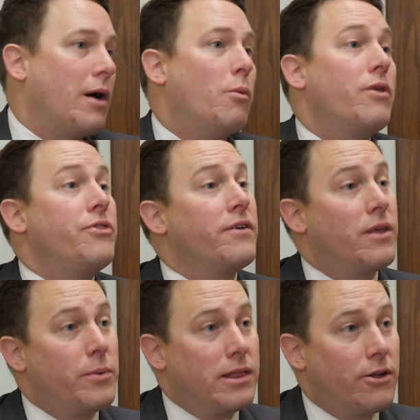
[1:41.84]
And one thing
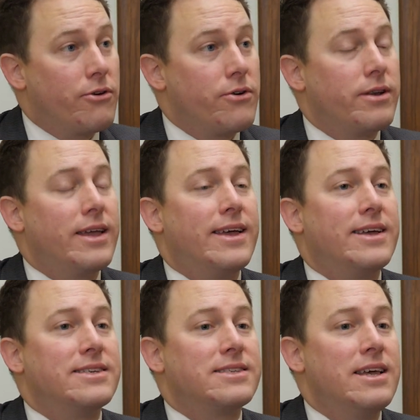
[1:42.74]
that we learned
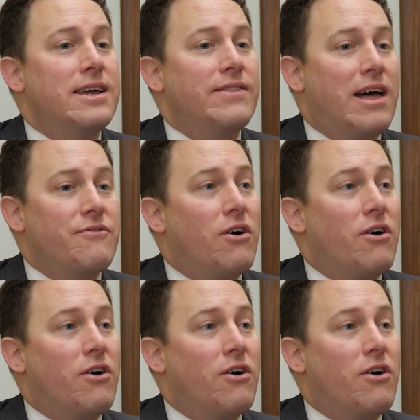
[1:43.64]
is that